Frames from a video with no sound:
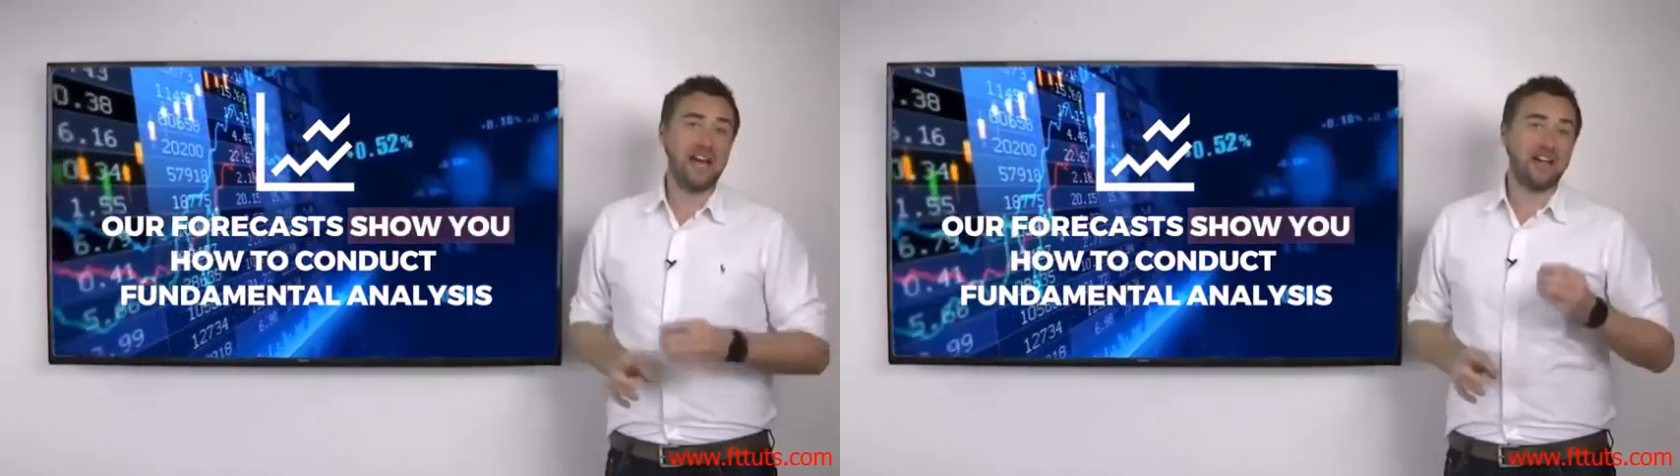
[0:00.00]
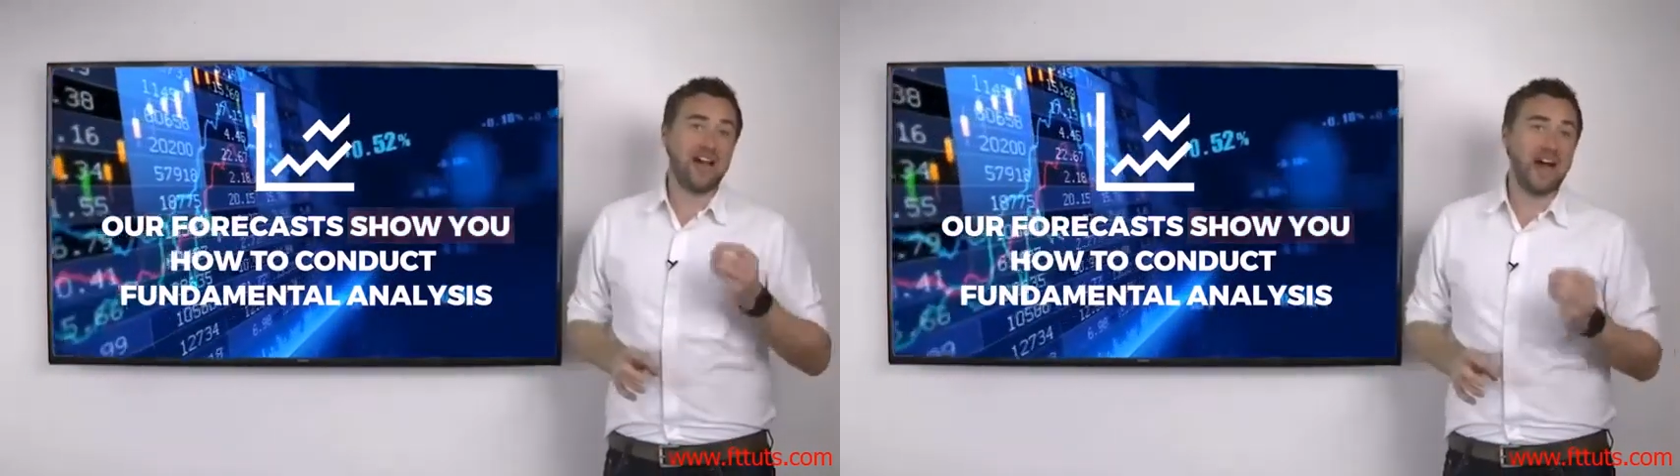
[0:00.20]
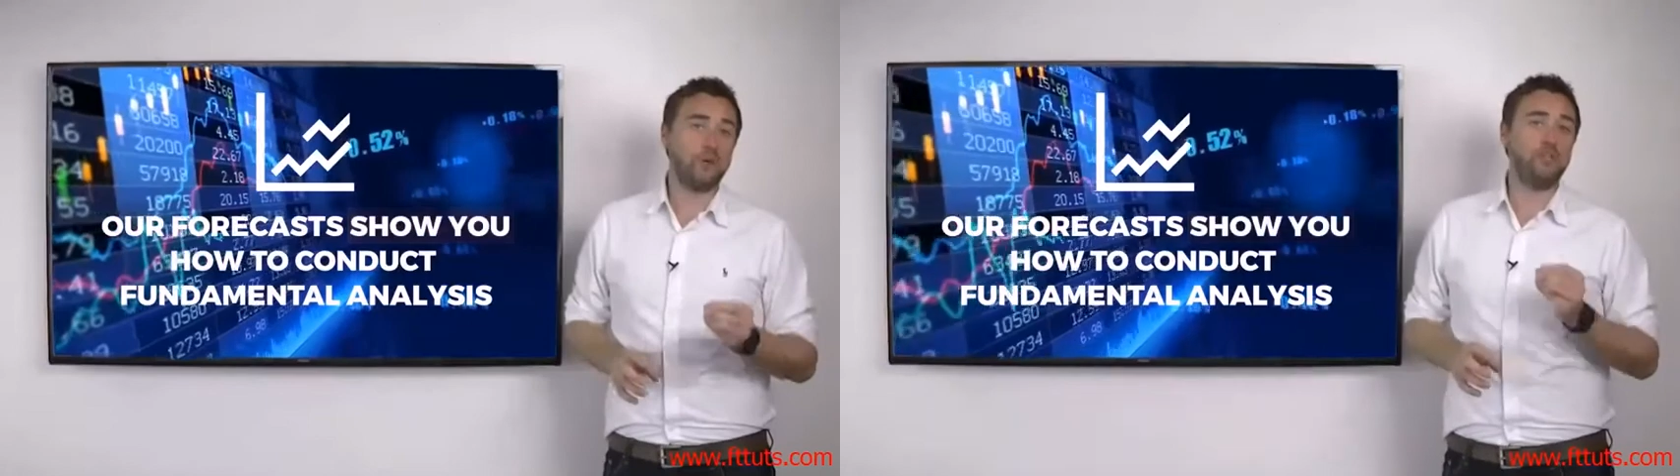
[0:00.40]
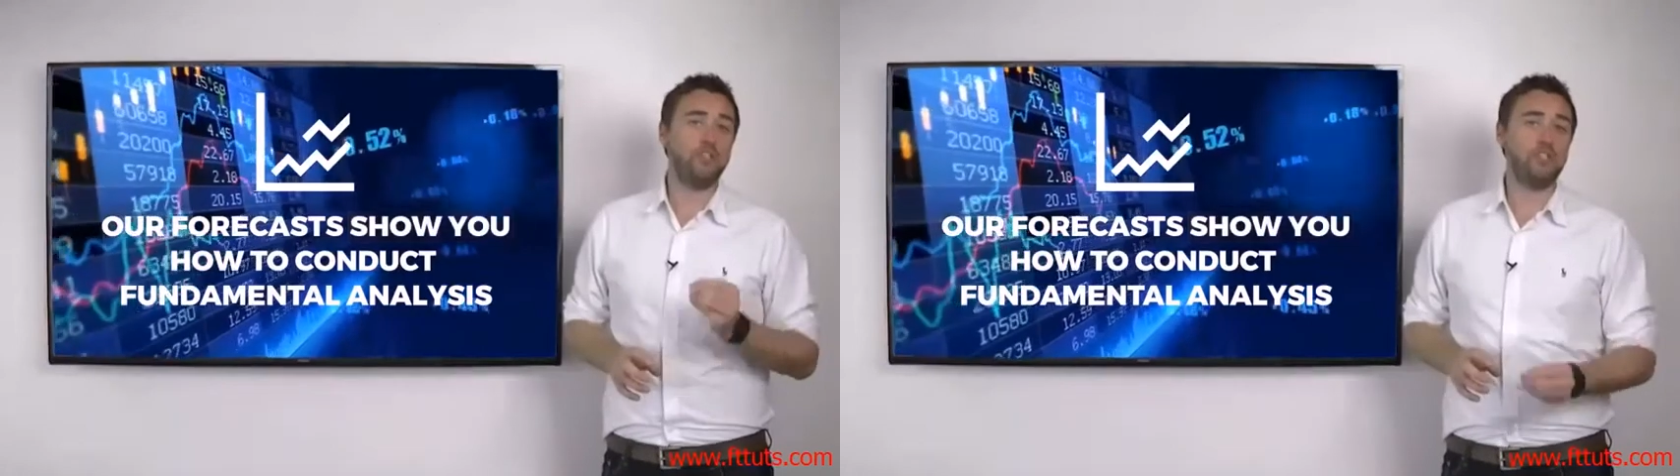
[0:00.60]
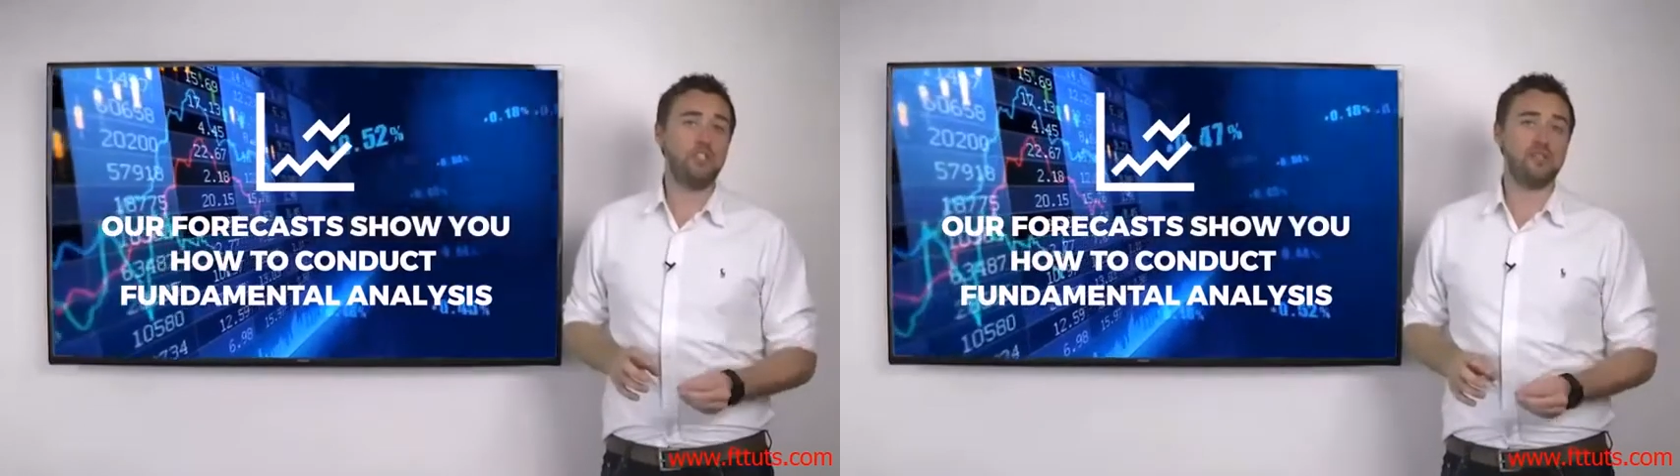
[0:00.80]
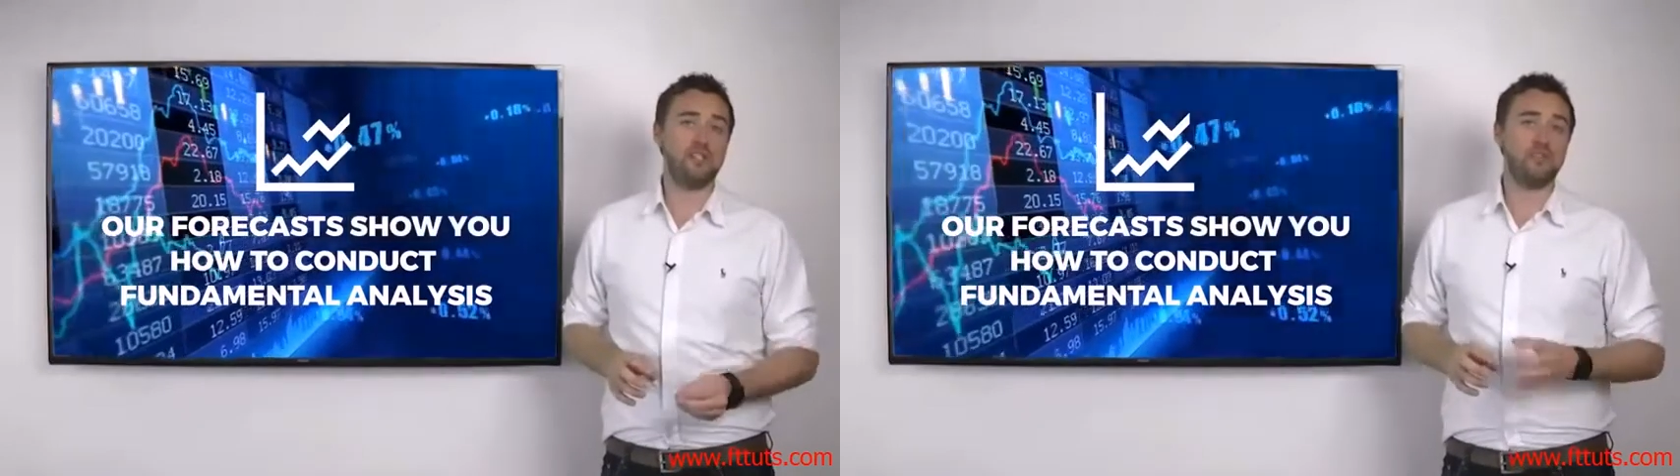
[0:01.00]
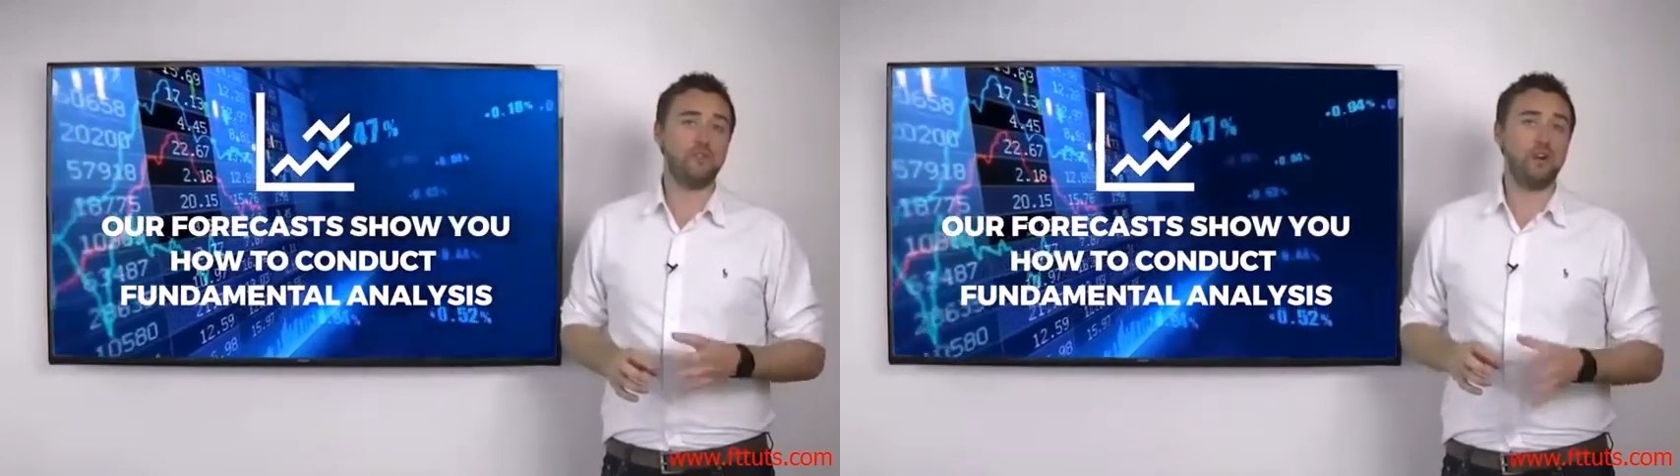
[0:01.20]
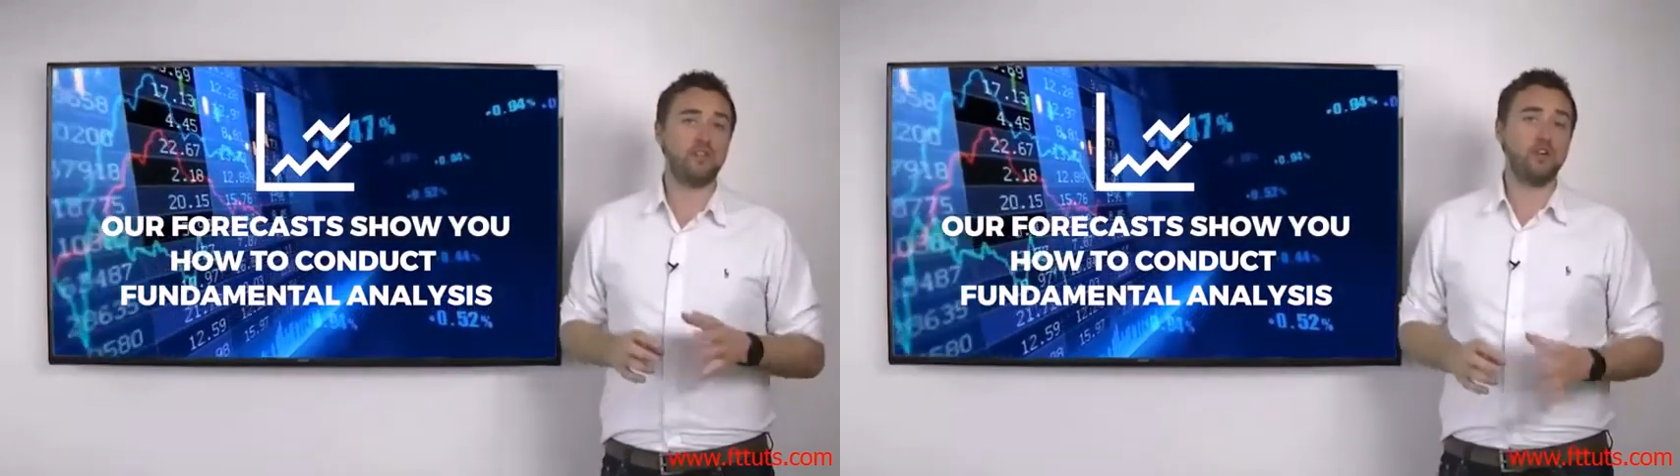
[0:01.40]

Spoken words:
and how you can use it to find